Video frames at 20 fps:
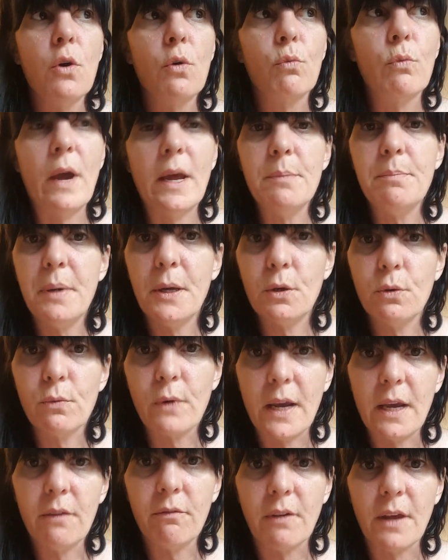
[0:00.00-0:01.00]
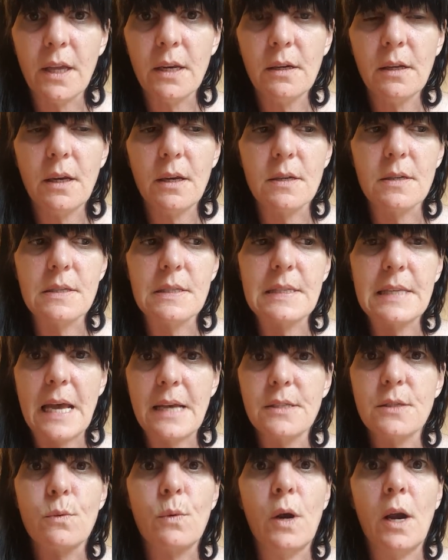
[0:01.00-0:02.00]
Red Pill Raven, because
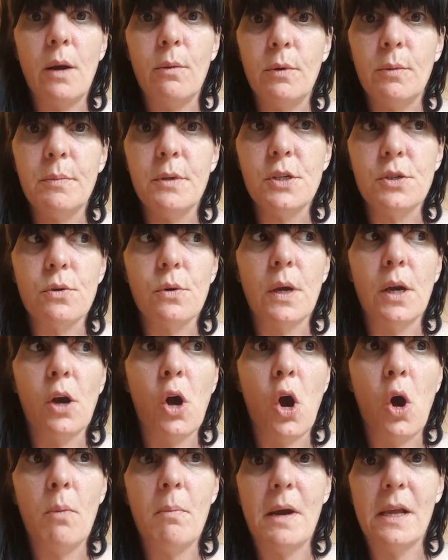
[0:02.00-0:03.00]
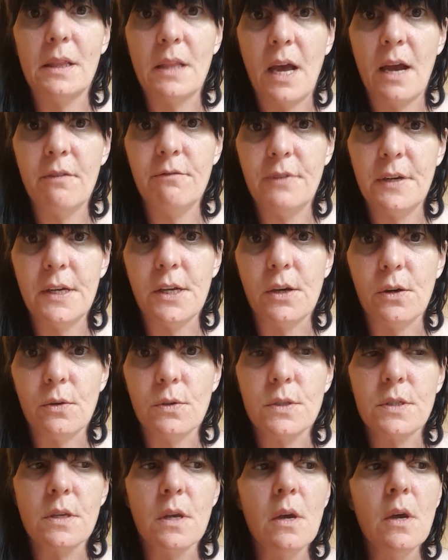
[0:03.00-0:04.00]
that's where I will be doing all my live
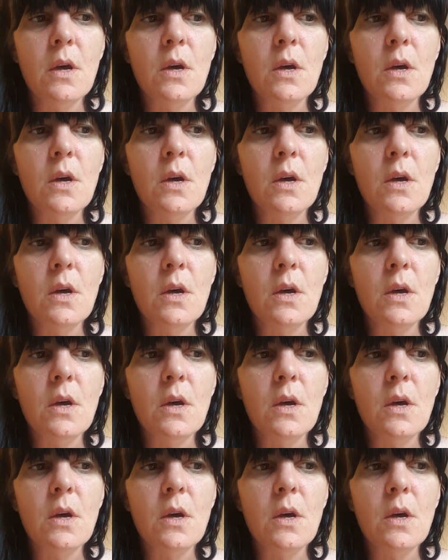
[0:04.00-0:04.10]
videos.